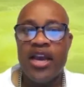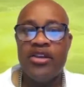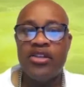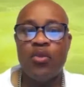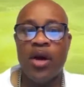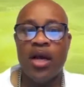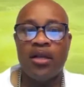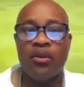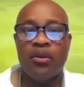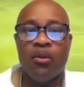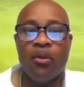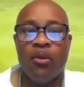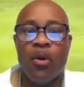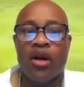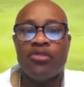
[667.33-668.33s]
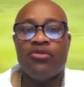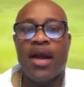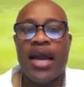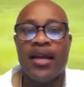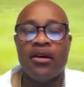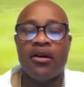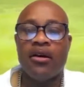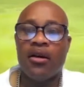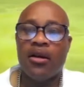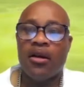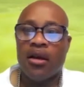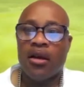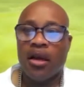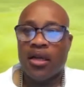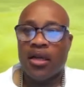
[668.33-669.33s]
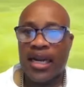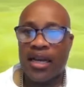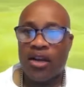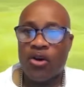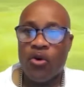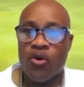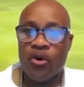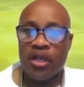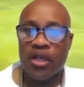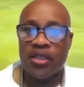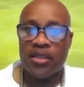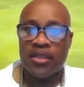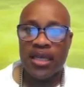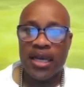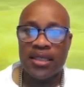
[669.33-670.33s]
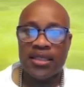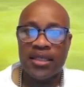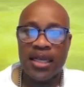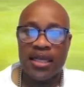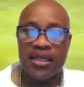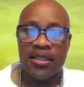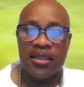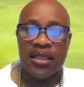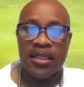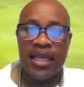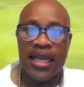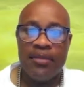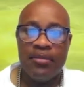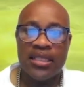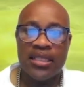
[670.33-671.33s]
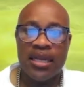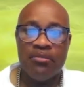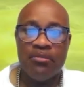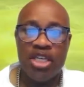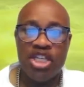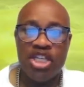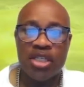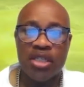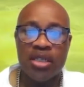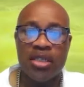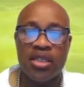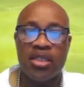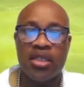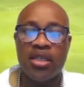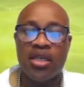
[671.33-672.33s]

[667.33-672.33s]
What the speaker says: Here's what one writer that I quoted says, and the name is Lamisha.